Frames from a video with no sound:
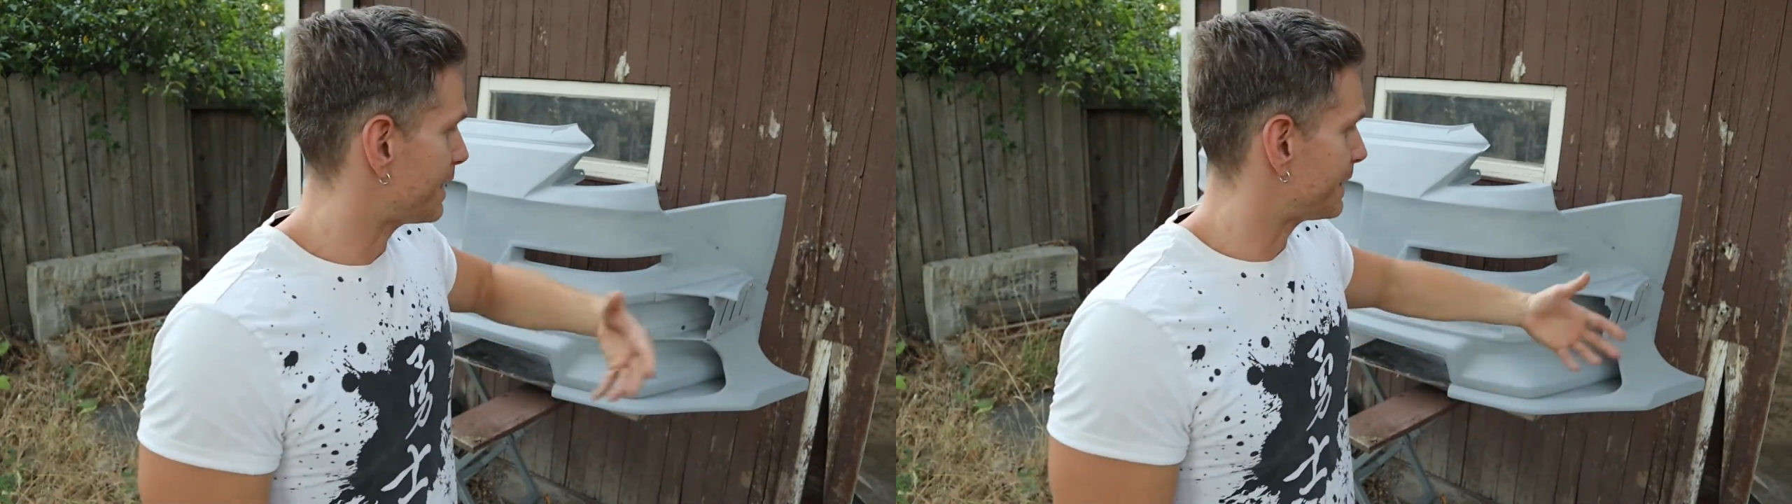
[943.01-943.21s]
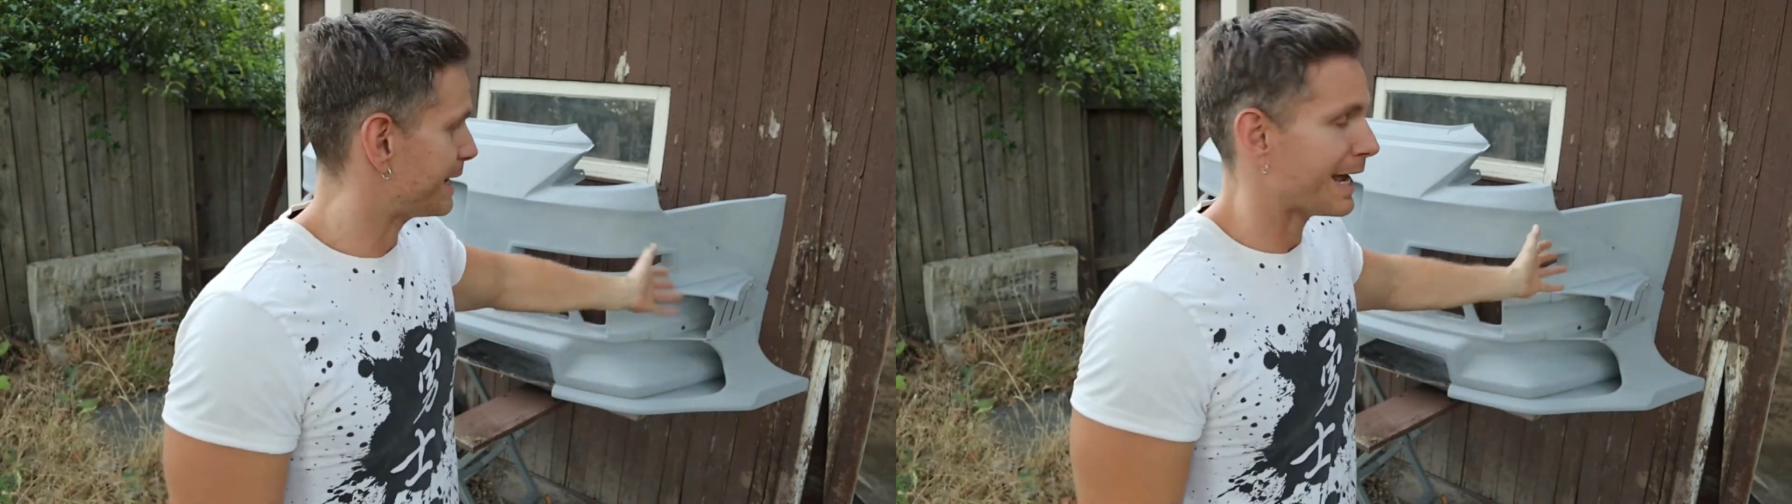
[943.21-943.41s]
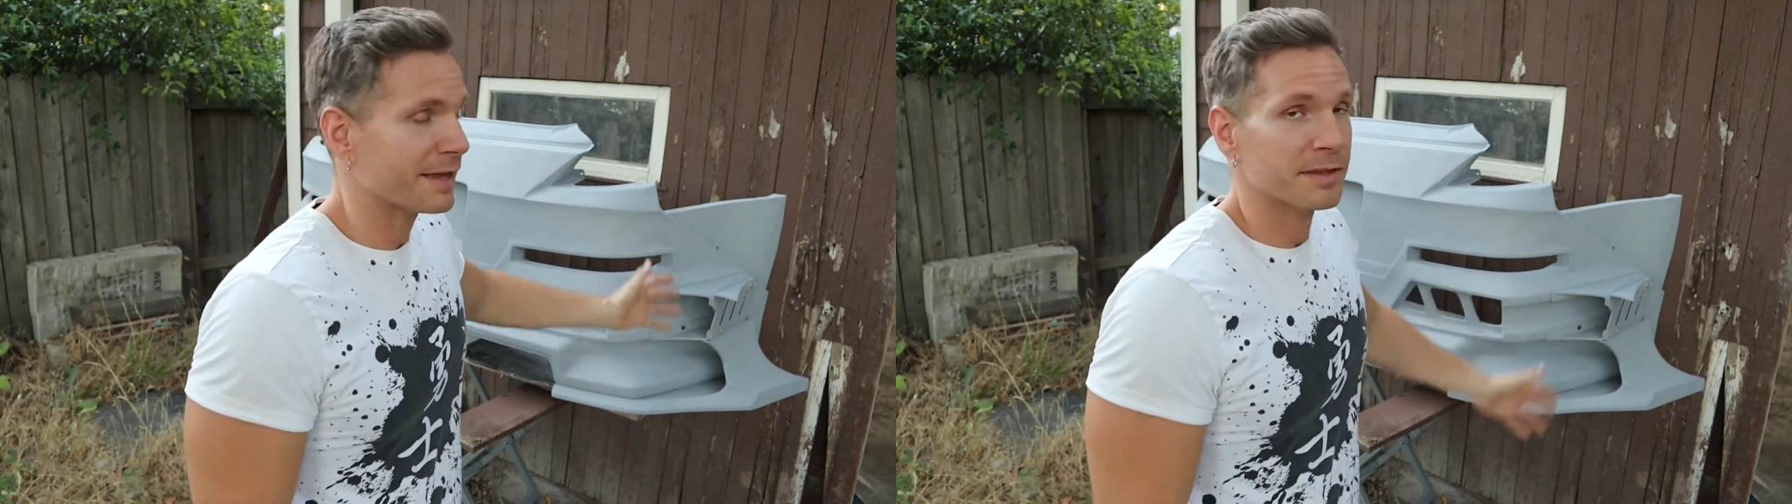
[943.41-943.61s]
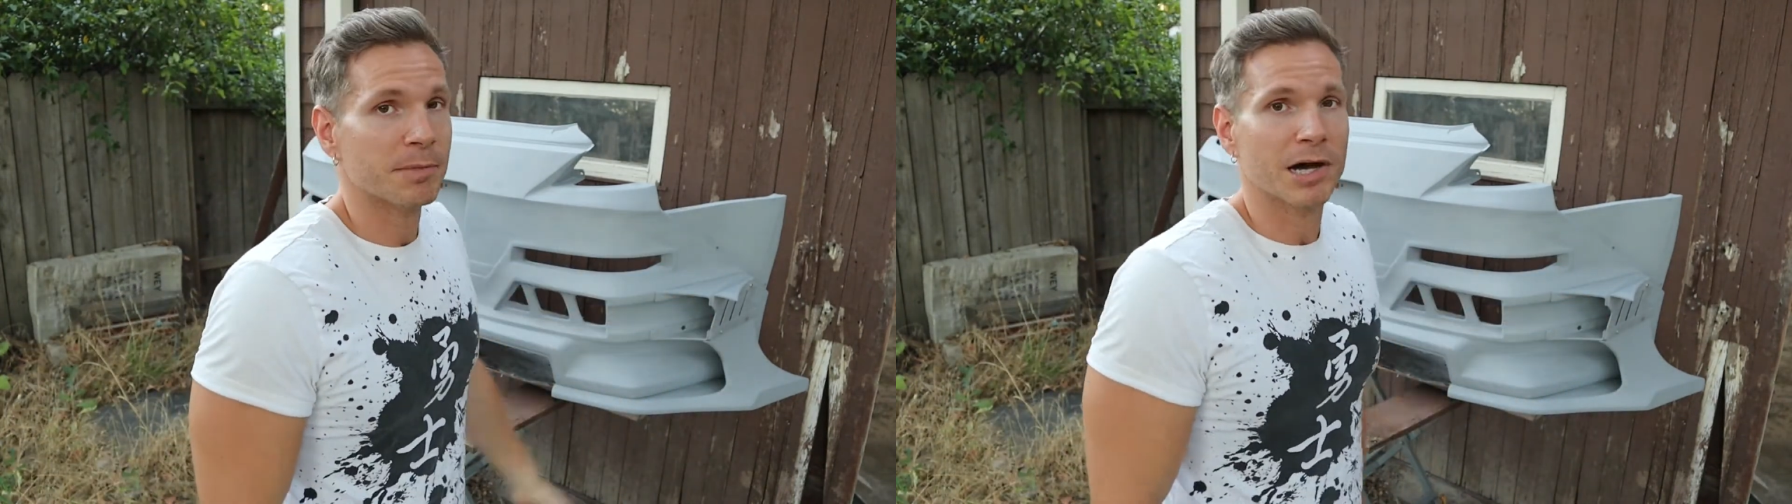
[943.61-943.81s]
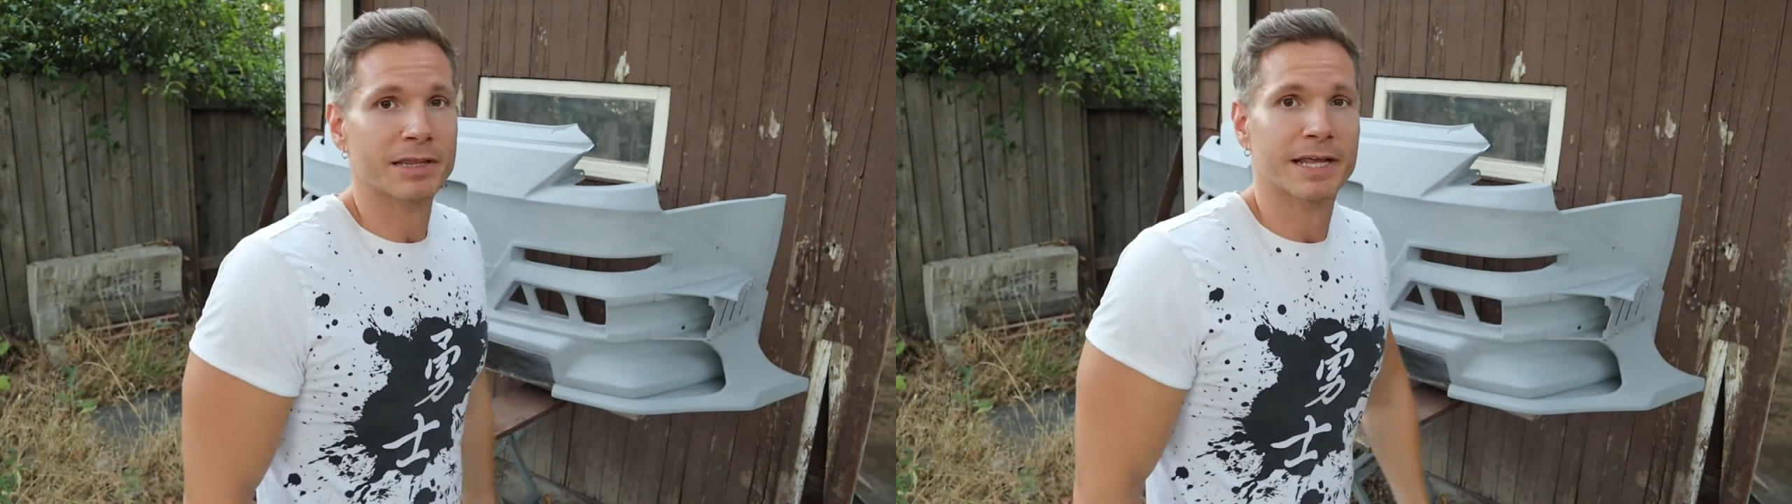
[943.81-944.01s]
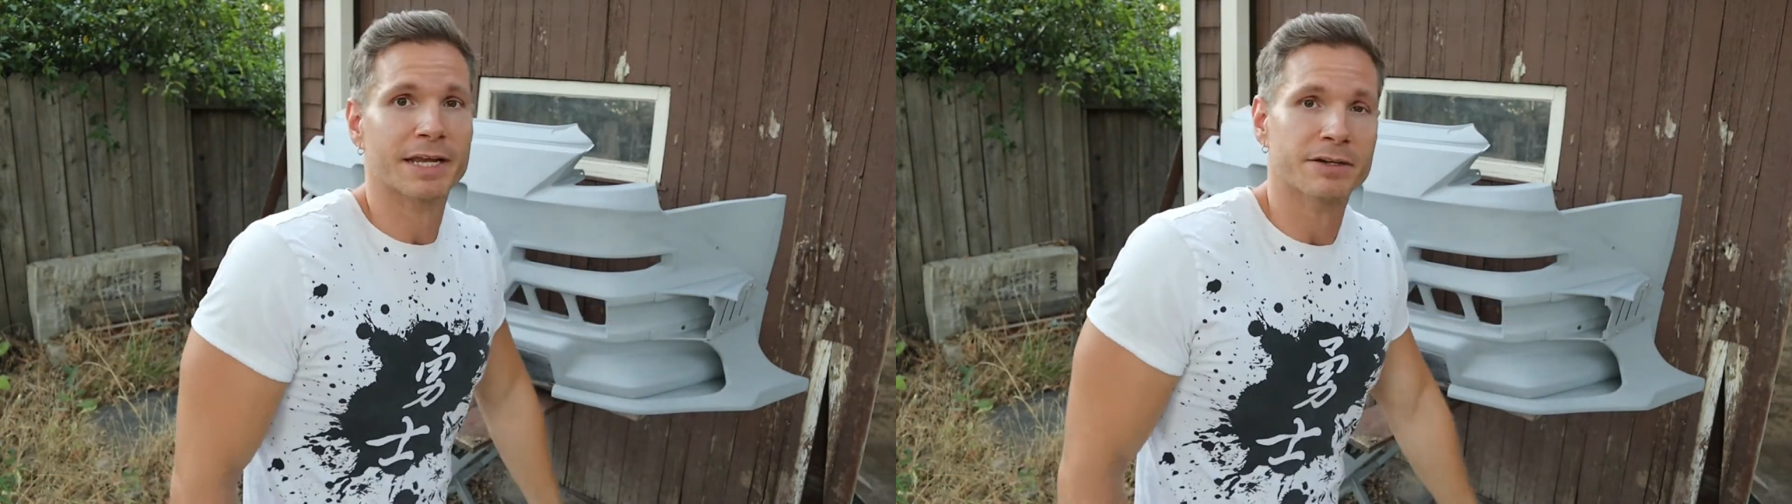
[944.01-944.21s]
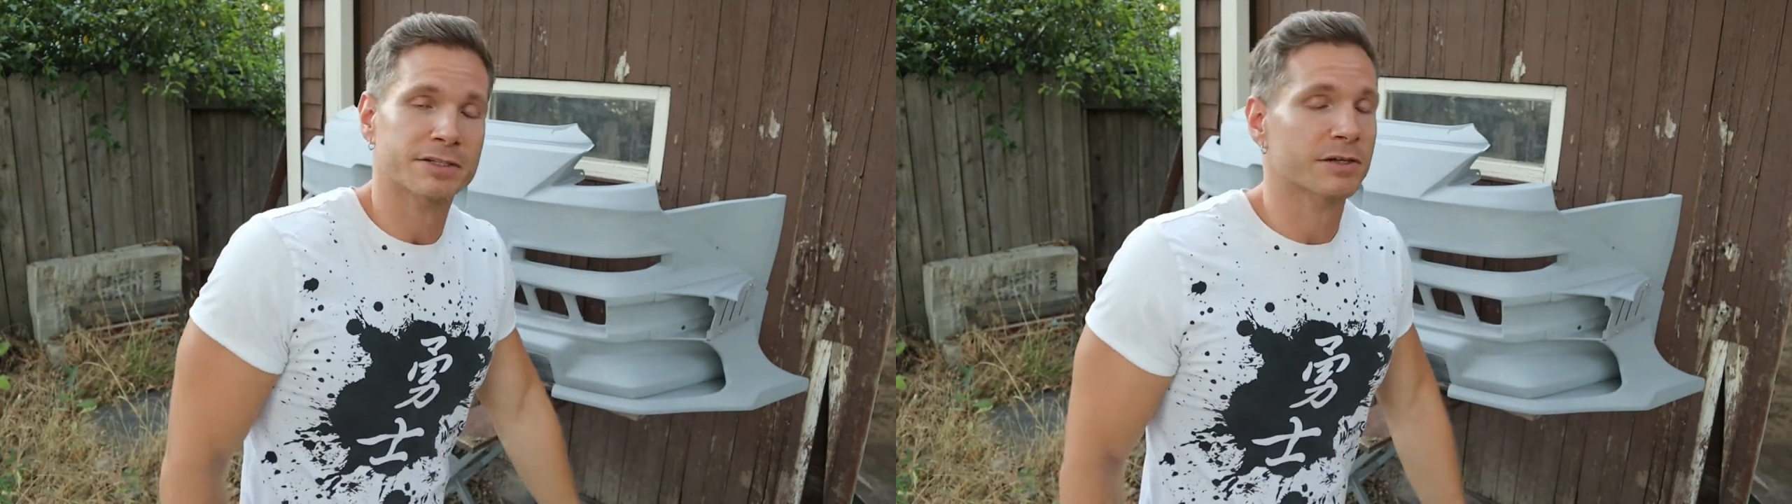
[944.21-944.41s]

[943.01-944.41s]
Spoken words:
and then add them on later.